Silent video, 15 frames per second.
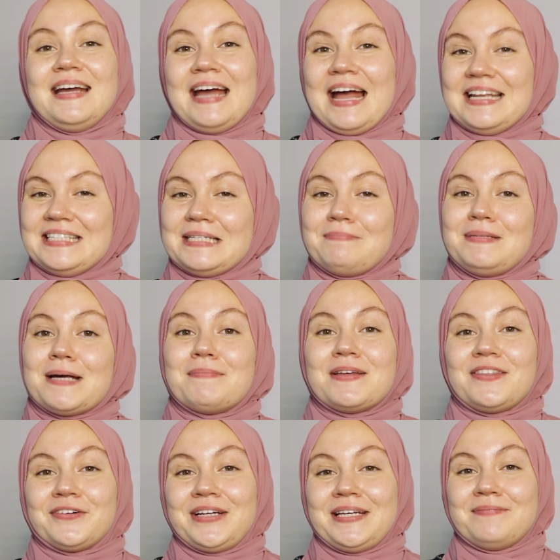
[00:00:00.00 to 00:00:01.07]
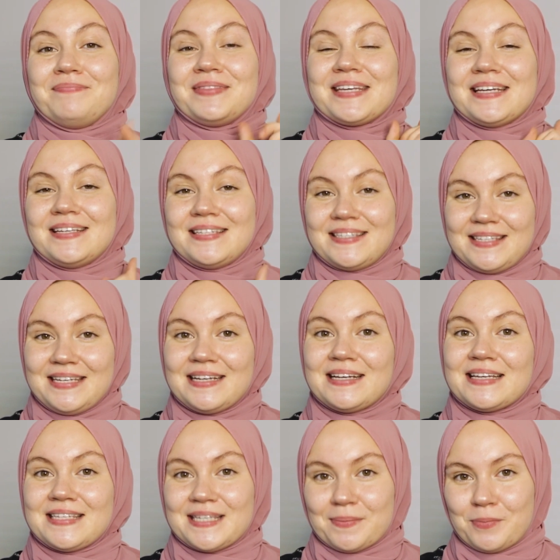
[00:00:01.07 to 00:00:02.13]
And tip number 3, seek
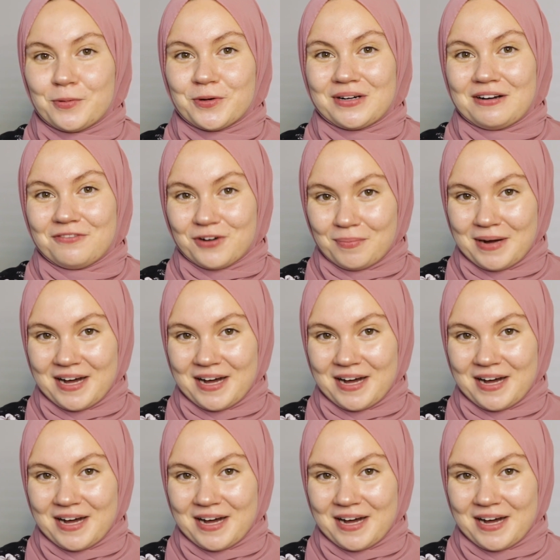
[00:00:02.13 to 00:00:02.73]
support from